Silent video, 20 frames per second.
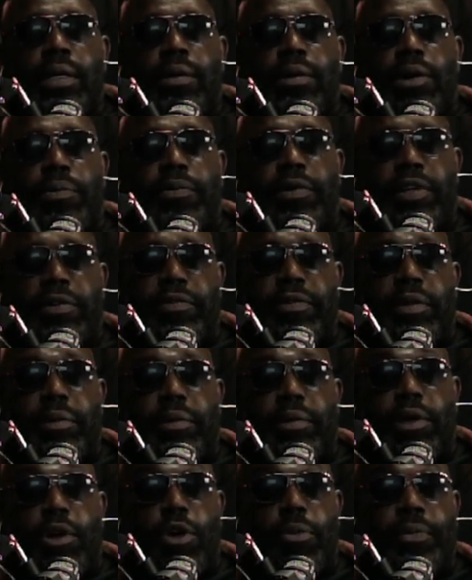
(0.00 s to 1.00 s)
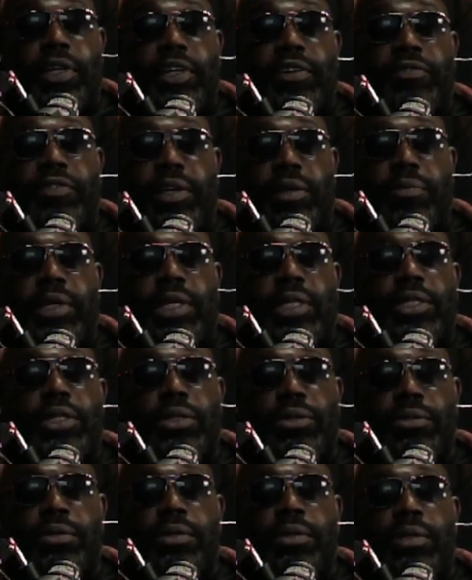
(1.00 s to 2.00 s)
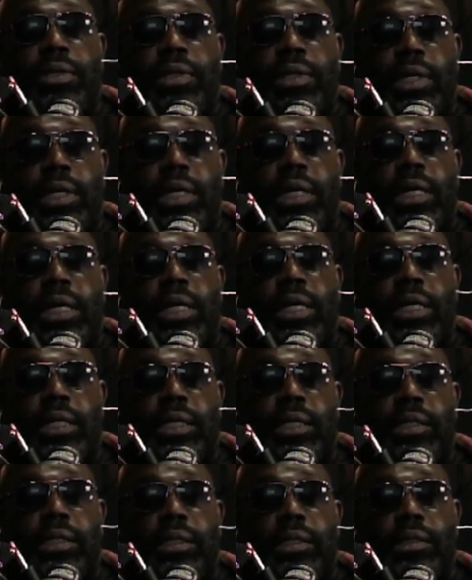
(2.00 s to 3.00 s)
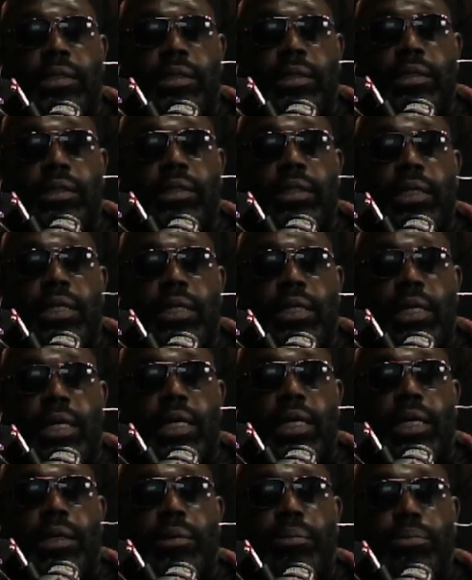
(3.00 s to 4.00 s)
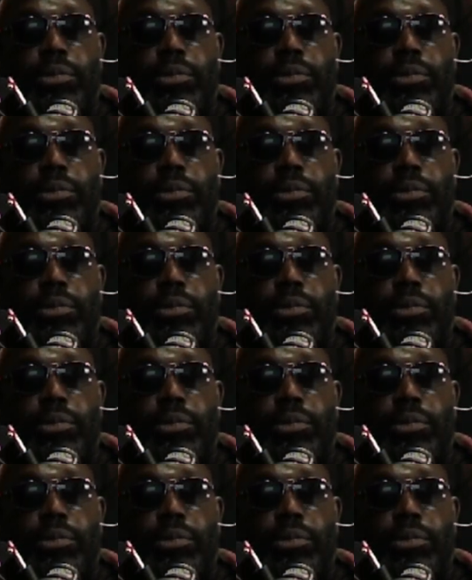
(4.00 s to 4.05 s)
hopefully hopefully filming soon. Uh, uh,